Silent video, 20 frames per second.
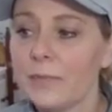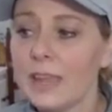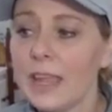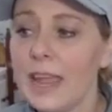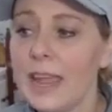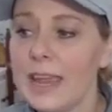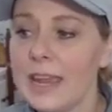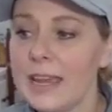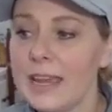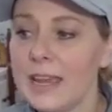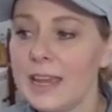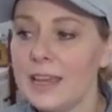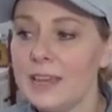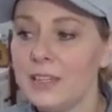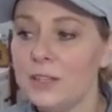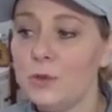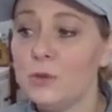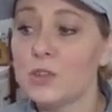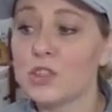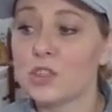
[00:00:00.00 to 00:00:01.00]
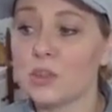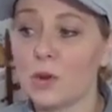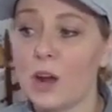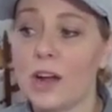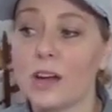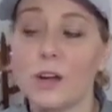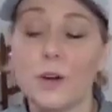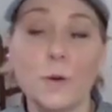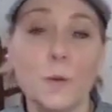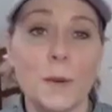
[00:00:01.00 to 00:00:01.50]
and you
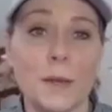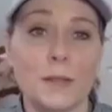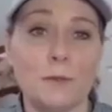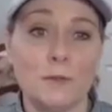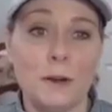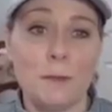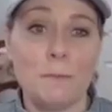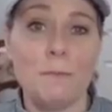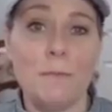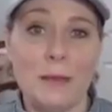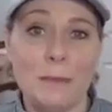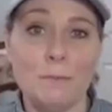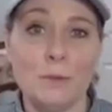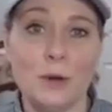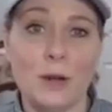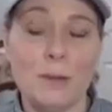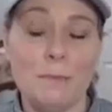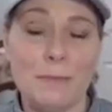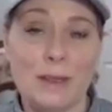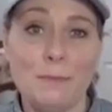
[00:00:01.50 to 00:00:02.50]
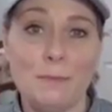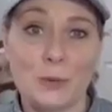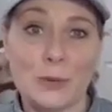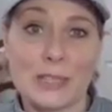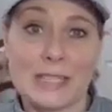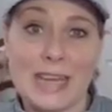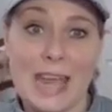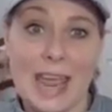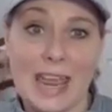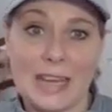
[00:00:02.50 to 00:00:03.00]
struggle with remembering people's
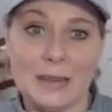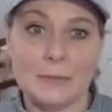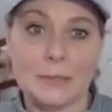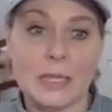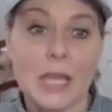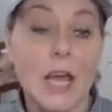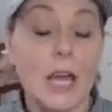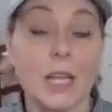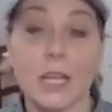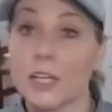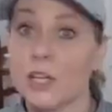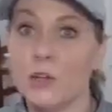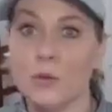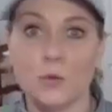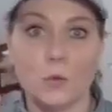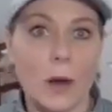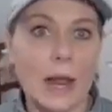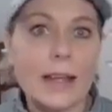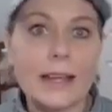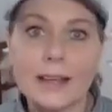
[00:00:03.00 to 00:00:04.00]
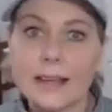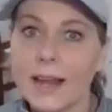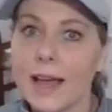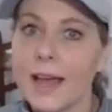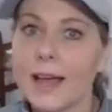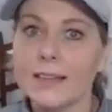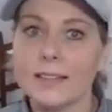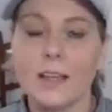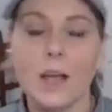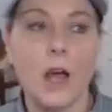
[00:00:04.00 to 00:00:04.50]
names? Like, you
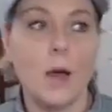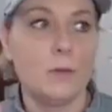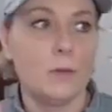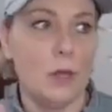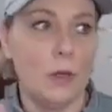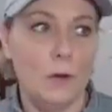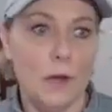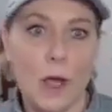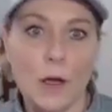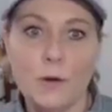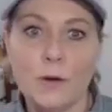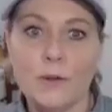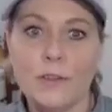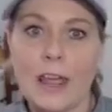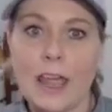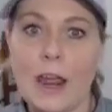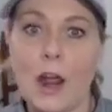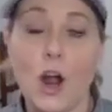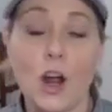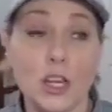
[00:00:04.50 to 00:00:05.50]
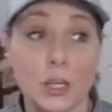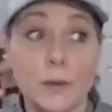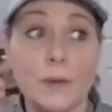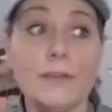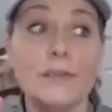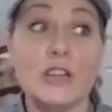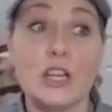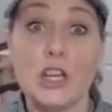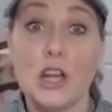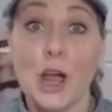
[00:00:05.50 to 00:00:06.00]
recognize them, you know who they are, you
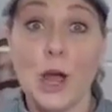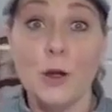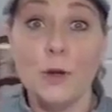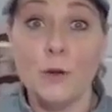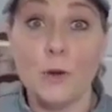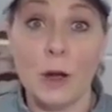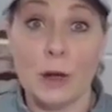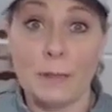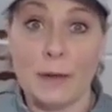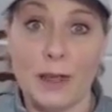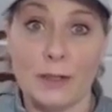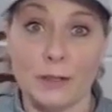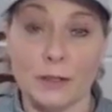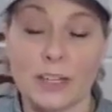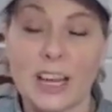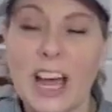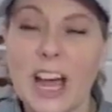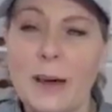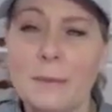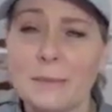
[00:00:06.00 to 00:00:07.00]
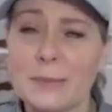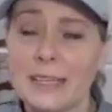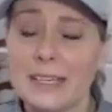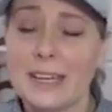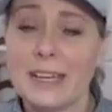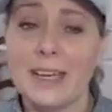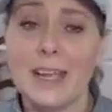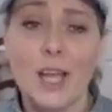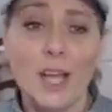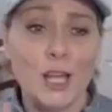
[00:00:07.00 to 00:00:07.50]
even know about their
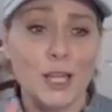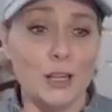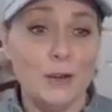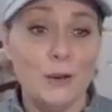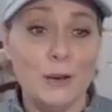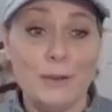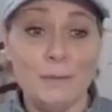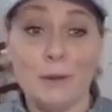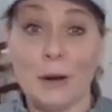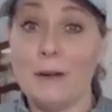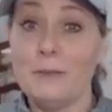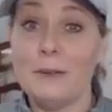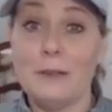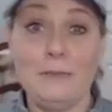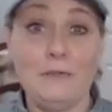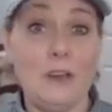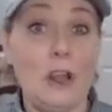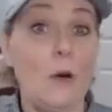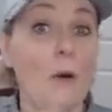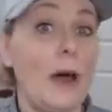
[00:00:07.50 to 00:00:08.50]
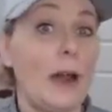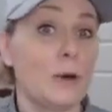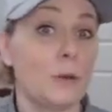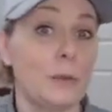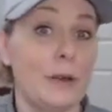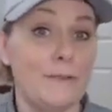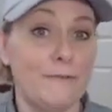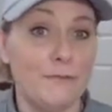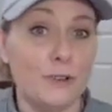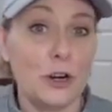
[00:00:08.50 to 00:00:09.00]
company, you probably even know how to
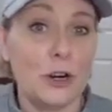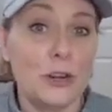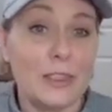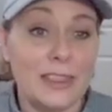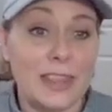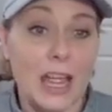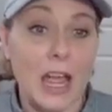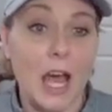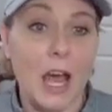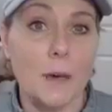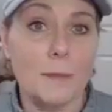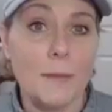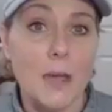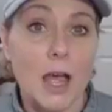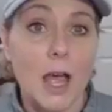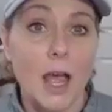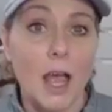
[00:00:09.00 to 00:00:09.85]
refer them,